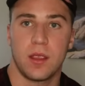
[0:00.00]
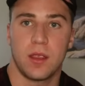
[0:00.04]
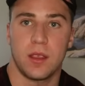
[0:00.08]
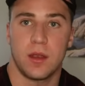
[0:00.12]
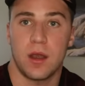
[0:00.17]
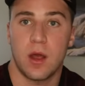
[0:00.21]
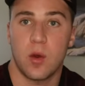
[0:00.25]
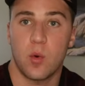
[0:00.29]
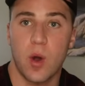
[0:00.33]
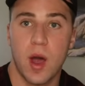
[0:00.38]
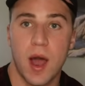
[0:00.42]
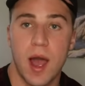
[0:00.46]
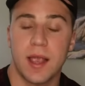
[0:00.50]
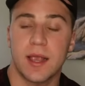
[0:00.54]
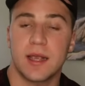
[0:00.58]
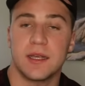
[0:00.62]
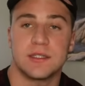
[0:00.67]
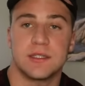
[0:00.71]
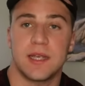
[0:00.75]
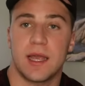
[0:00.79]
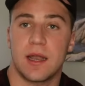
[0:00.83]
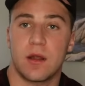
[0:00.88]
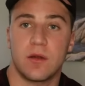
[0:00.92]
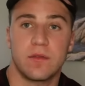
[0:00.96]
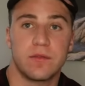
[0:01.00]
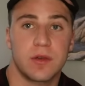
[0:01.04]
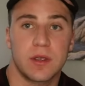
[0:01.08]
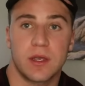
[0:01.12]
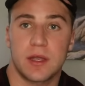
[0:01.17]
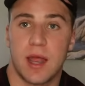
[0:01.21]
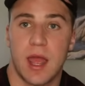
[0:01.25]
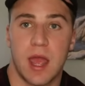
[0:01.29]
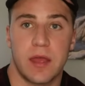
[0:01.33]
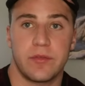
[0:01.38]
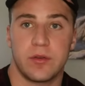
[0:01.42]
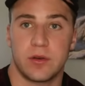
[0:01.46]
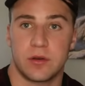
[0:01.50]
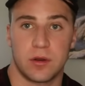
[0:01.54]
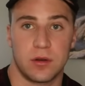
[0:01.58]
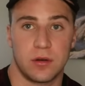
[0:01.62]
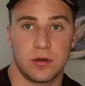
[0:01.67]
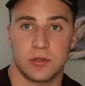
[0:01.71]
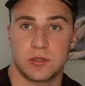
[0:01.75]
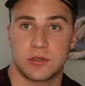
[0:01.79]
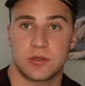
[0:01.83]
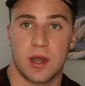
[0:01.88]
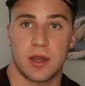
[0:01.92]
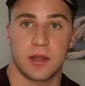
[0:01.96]
You know why? Because they don't have
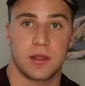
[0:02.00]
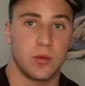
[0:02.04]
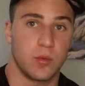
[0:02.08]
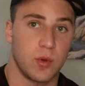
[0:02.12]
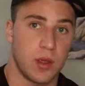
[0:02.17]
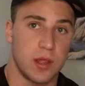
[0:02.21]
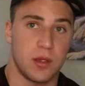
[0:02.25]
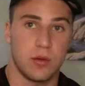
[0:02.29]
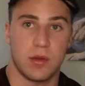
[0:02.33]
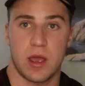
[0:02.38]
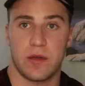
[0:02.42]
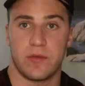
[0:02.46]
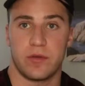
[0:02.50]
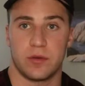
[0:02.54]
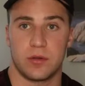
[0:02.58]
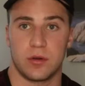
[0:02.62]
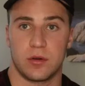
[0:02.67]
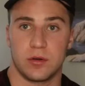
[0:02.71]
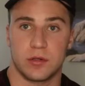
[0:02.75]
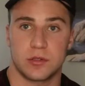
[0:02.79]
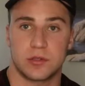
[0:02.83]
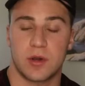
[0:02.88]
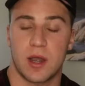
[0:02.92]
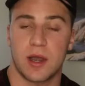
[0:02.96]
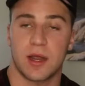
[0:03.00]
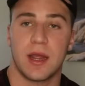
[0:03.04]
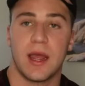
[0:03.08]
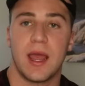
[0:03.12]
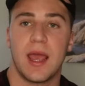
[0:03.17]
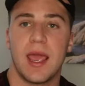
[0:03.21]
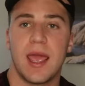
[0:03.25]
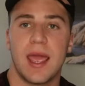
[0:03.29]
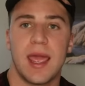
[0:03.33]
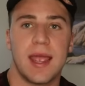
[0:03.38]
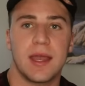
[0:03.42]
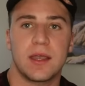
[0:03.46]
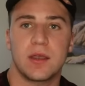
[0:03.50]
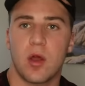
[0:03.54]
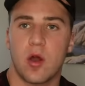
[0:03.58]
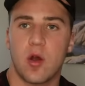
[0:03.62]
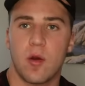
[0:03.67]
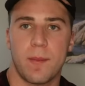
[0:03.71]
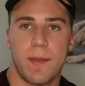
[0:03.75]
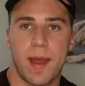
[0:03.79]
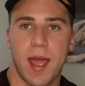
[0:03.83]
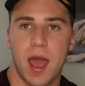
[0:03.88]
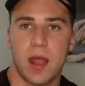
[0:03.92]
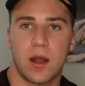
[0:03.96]
internal strength the way you have internal strength. It
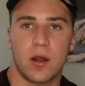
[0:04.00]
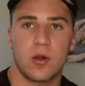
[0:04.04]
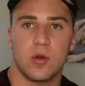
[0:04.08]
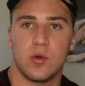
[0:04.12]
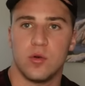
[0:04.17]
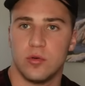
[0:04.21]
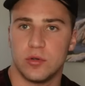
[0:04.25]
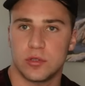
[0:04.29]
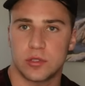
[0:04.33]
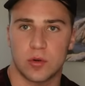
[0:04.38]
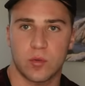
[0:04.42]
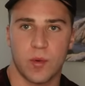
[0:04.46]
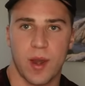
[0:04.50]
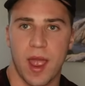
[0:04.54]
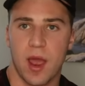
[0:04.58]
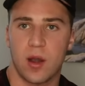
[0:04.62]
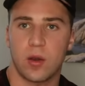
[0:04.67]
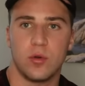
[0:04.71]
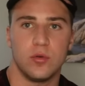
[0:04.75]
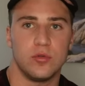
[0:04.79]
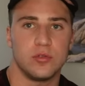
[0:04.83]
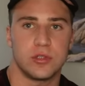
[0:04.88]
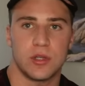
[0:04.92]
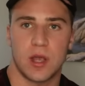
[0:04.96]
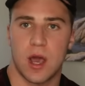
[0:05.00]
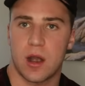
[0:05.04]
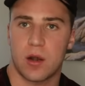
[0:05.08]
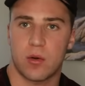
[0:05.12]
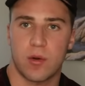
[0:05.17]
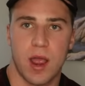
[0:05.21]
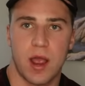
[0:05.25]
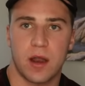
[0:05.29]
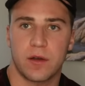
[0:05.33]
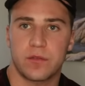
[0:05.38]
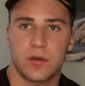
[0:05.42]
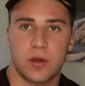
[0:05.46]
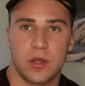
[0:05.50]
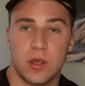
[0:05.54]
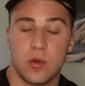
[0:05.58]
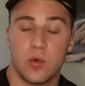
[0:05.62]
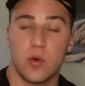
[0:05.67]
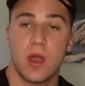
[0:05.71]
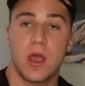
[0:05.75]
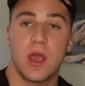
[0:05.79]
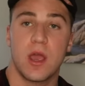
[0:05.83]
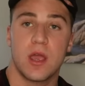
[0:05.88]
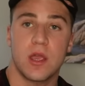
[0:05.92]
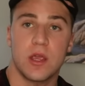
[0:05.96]
don't matter who's around, who's not around for
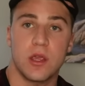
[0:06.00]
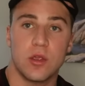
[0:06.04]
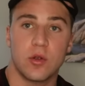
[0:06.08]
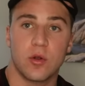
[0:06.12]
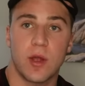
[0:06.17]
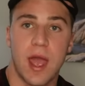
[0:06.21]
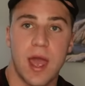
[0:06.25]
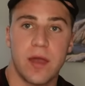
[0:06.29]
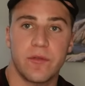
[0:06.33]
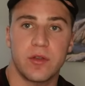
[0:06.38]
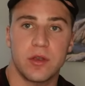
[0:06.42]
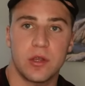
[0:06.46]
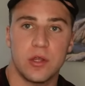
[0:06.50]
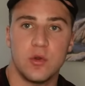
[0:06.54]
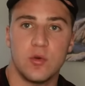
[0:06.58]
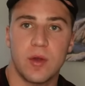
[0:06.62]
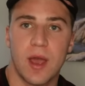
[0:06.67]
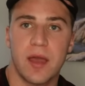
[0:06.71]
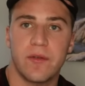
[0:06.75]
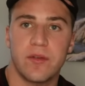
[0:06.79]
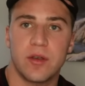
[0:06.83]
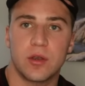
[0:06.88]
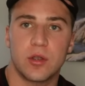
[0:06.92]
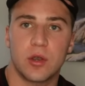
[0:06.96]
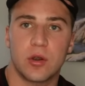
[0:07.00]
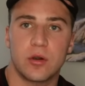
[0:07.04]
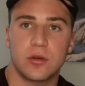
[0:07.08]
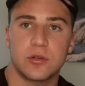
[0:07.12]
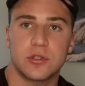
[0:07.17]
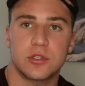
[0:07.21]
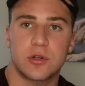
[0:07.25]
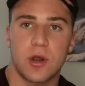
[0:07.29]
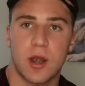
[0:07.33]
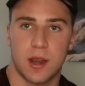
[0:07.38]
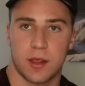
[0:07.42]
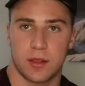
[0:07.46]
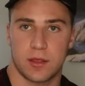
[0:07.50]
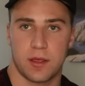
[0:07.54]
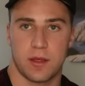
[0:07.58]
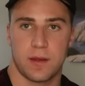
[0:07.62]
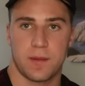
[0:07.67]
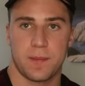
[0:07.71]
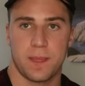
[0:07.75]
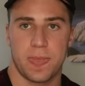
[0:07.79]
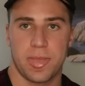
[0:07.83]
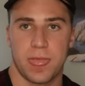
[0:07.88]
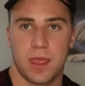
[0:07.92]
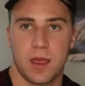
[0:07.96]
you. You have internal strength.
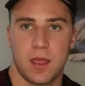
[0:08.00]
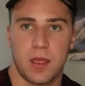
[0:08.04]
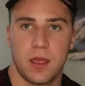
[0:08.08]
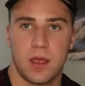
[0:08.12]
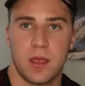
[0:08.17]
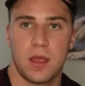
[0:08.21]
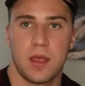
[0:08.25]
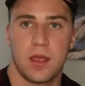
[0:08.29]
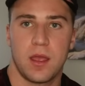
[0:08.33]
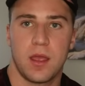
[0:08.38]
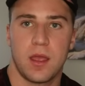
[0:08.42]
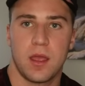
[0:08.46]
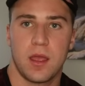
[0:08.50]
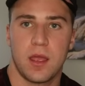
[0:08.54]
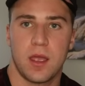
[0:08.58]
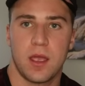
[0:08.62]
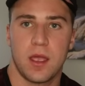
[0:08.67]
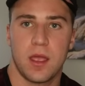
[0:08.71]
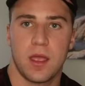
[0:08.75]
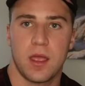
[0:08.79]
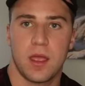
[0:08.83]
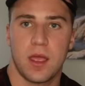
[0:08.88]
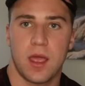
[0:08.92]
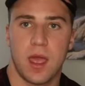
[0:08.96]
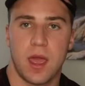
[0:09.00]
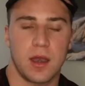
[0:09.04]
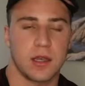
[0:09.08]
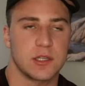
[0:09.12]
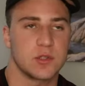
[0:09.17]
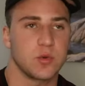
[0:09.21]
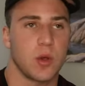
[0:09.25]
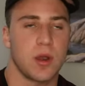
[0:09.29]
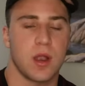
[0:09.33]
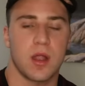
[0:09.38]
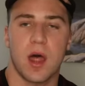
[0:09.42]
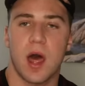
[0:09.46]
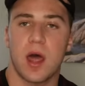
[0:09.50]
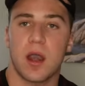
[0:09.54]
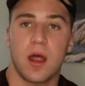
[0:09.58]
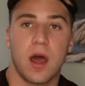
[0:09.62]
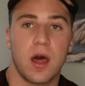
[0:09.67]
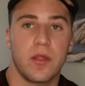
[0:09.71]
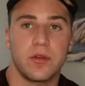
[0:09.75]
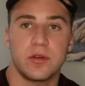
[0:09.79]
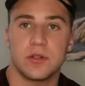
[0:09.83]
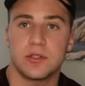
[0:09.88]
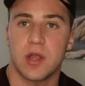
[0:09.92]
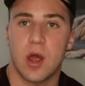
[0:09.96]
And it's what a lot
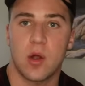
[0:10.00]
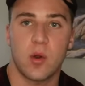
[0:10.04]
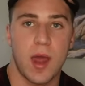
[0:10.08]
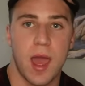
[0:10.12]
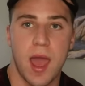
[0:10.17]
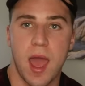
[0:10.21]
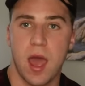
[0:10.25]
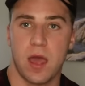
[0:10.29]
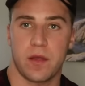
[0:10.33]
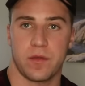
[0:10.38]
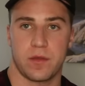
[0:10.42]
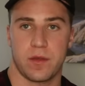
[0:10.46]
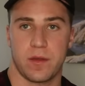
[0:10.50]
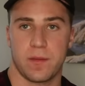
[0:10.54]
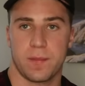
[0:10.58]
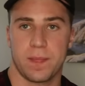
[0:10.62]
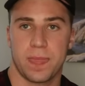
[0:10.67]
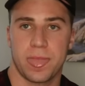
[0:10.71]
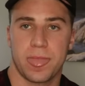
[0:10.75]
of others don't have.